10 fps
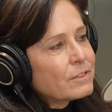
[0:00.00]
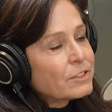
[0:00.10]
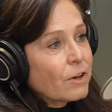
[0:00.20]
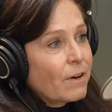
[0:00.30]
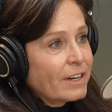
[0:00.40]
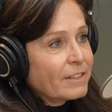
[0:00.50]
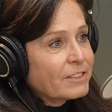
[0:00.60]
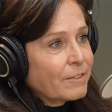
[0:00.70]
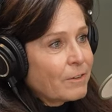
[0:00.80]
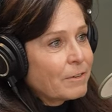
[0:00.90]
so i
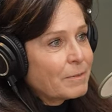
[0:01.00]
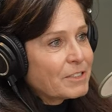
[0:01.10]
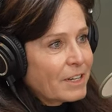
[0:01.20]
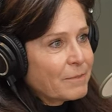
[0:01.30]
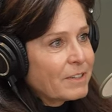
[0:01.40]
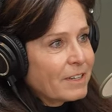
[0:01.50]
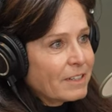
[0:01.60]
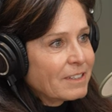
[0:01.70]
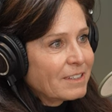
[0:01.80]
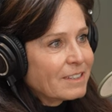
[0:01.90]
suffer from the same
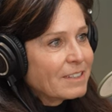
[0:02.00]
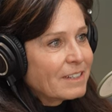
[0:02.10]
thing mm-hmm.